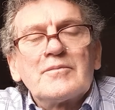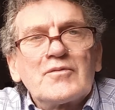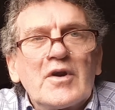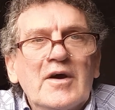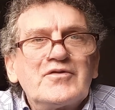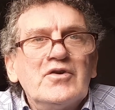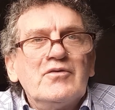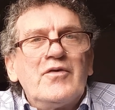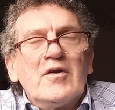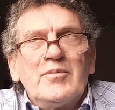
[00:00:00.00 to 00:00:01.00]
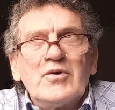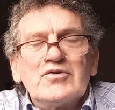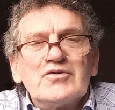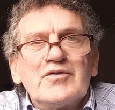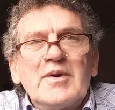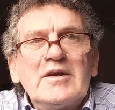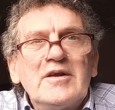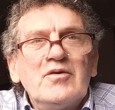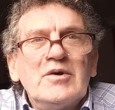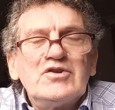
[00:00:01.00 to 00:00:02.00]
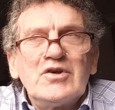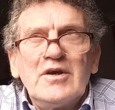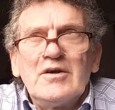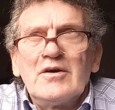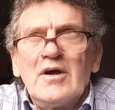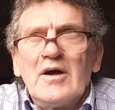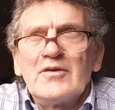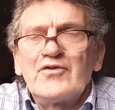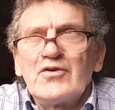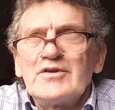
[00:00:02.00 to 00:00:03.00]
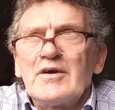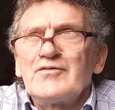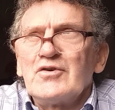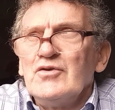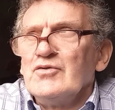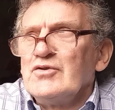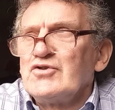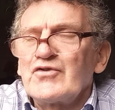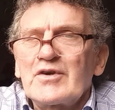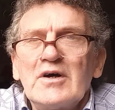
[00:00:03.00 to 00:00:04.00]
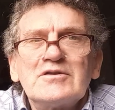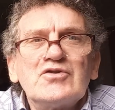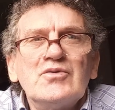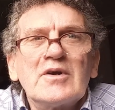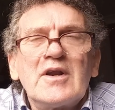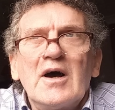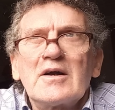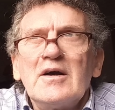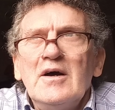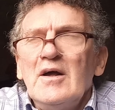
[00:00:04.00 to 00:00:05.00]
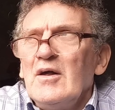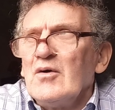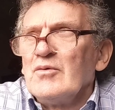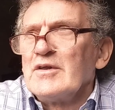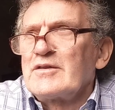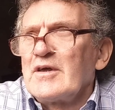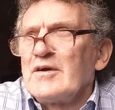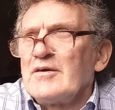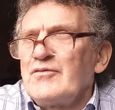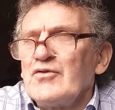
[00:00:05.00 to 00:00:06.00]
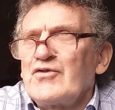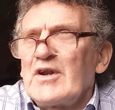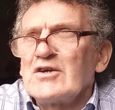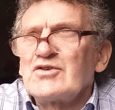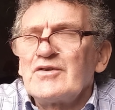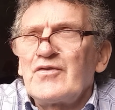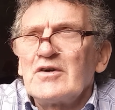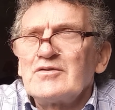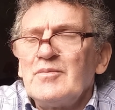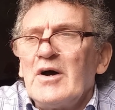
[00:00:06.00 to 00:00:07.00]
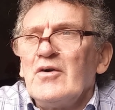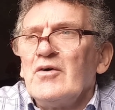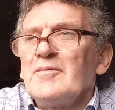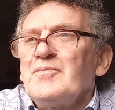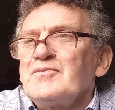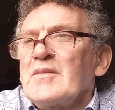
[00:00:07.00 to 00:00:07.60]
Good afternoon, fellow punters. Mickey D with you here on Sunday afternoon, just gone 2 o'clock, with a few selections for tomorrow.